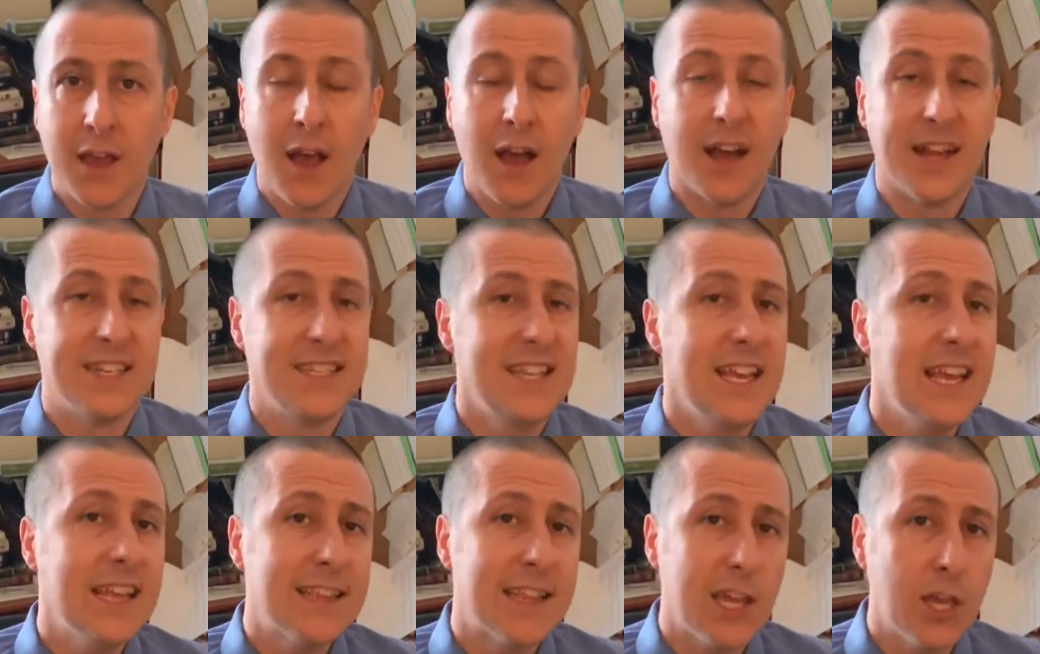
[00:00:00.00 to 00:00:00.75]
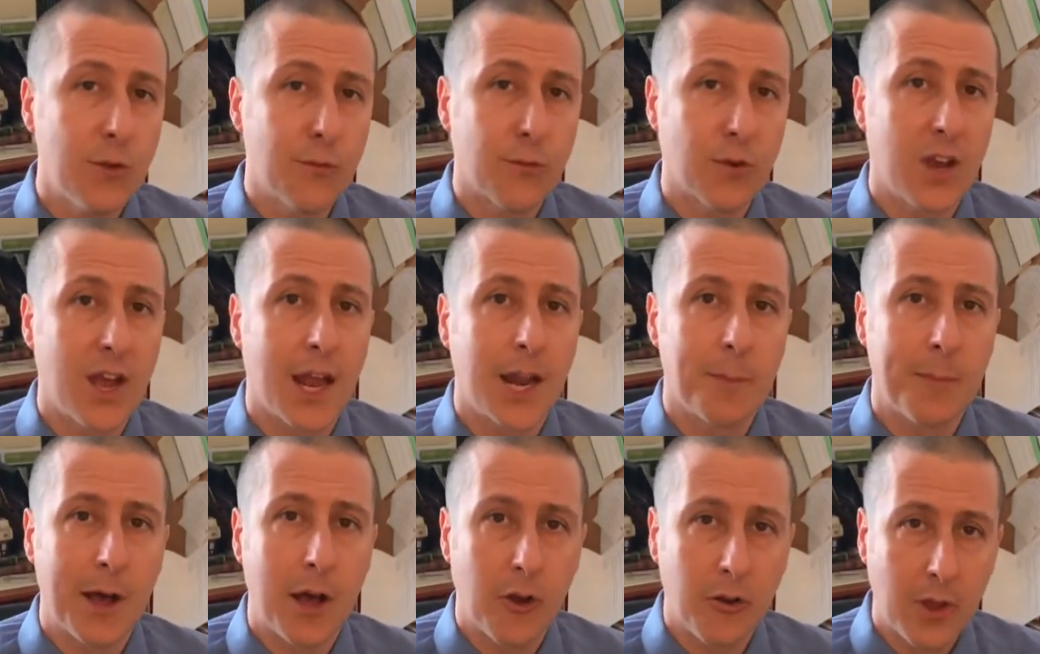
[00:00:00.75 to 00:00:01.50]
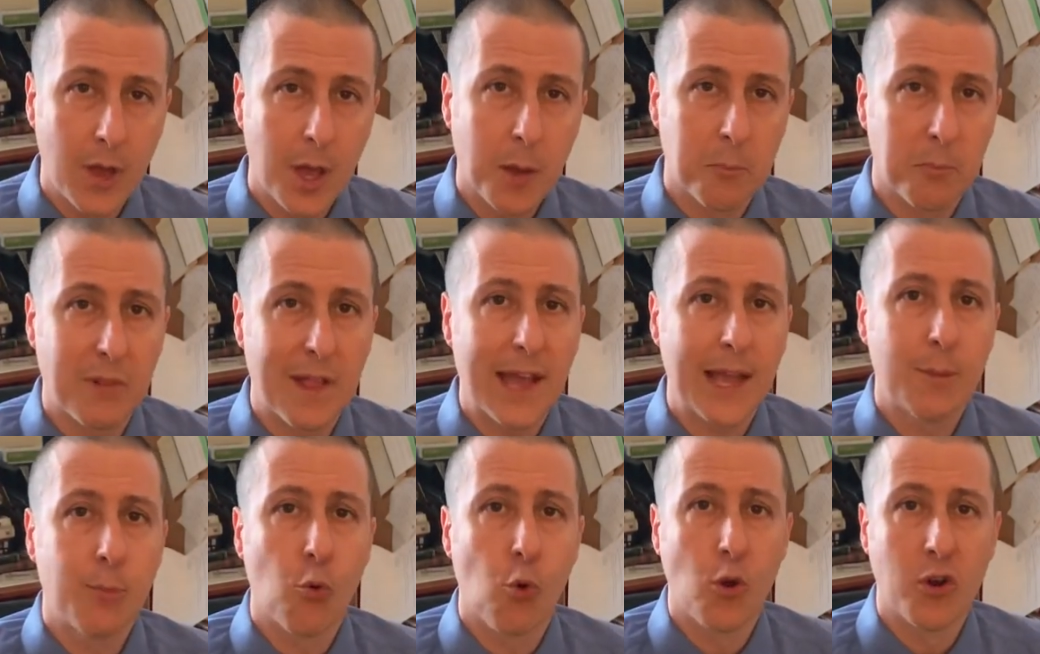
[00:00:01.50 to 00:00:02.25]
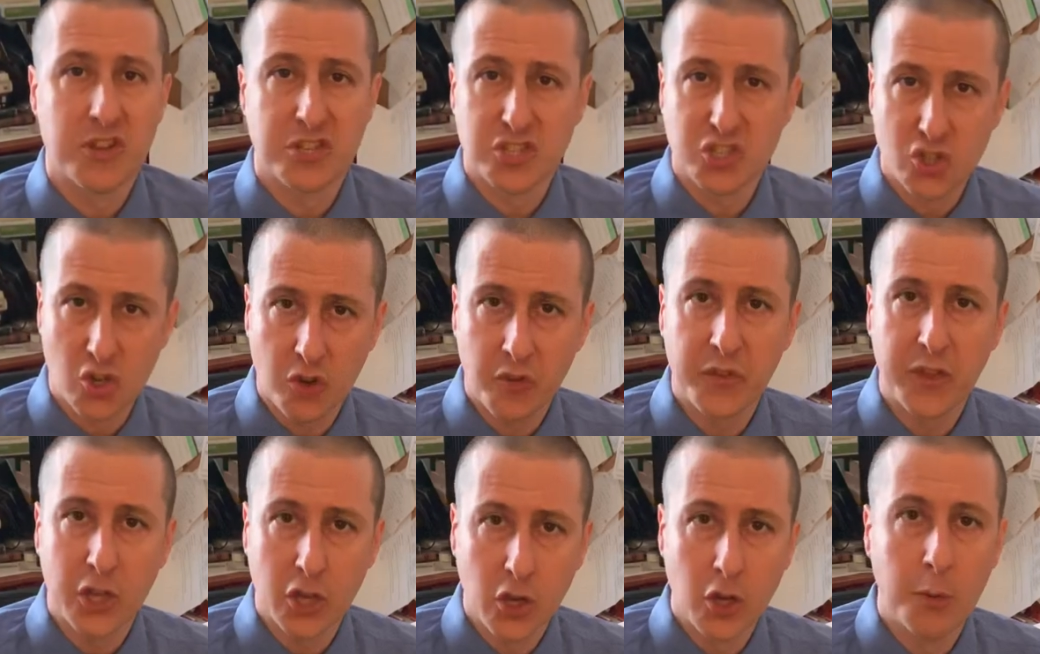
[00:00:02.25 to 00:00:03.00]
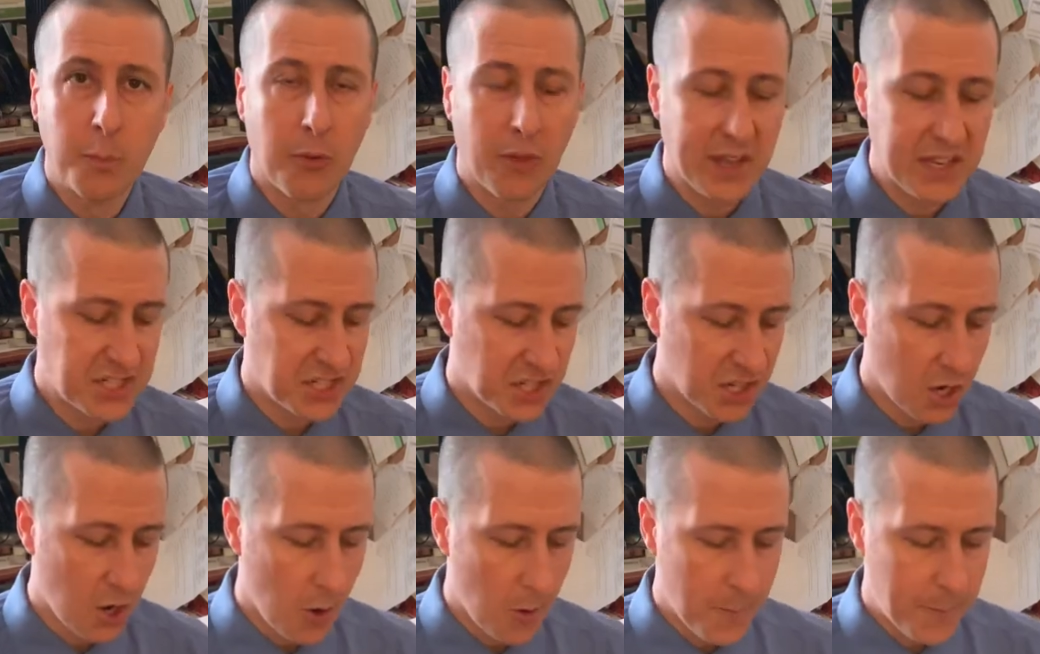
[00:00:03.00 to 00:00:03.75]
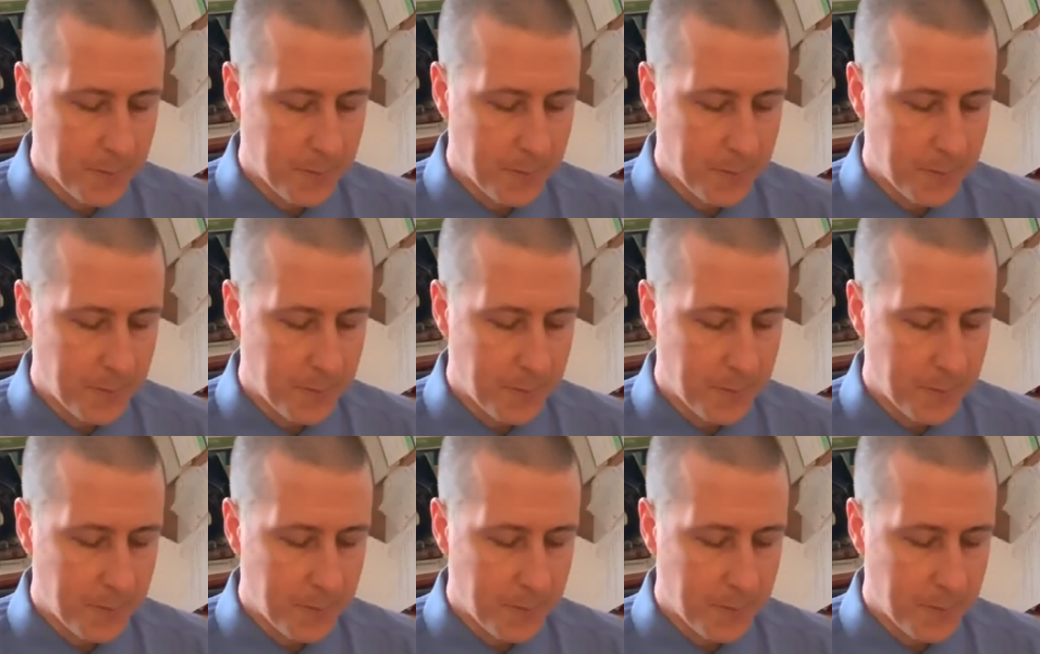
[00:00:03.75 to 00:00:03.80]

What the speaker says: a date that you forgot about, Blackboard is certainly a good place to go.